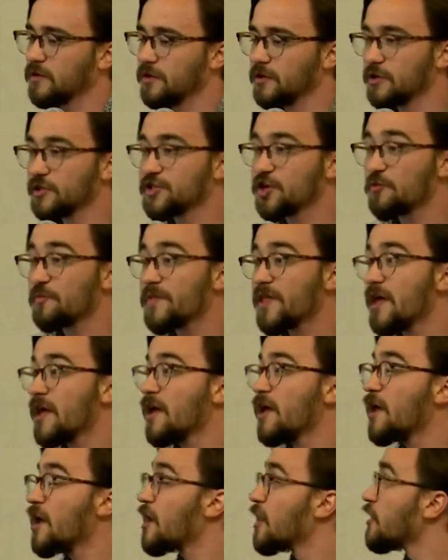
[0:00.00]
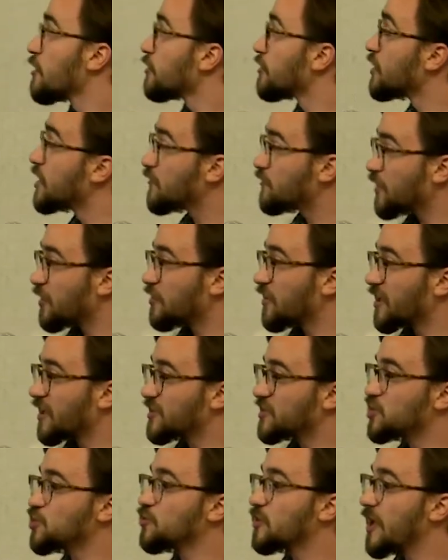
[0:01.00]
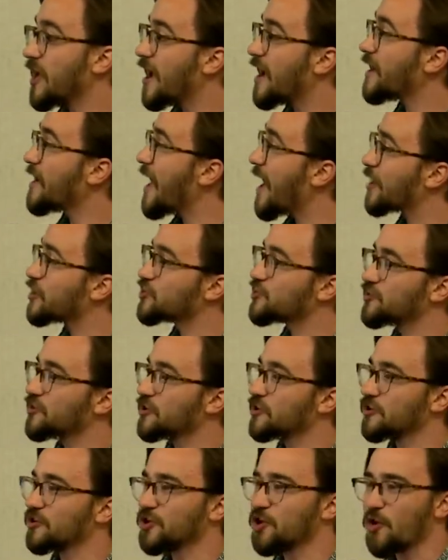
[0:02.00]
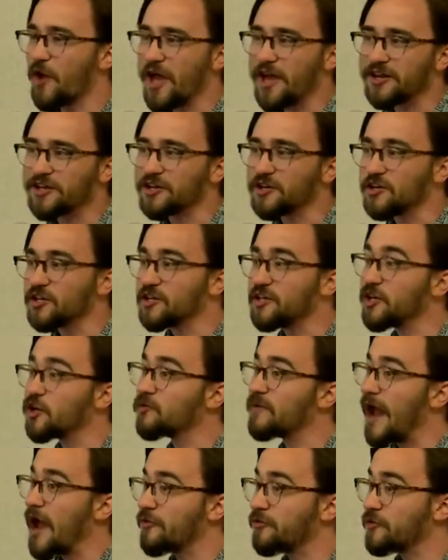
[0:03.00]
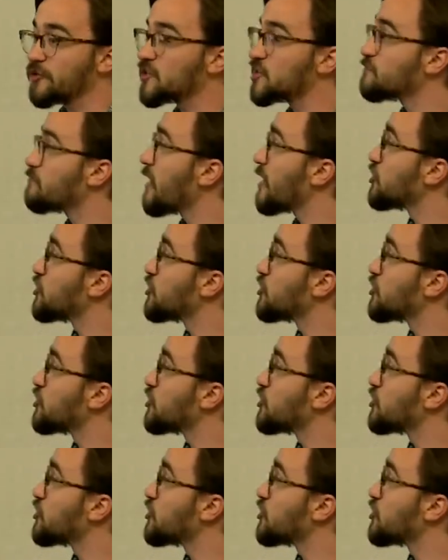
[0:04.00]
So the nifty thing is you can actually go ahead and get around this by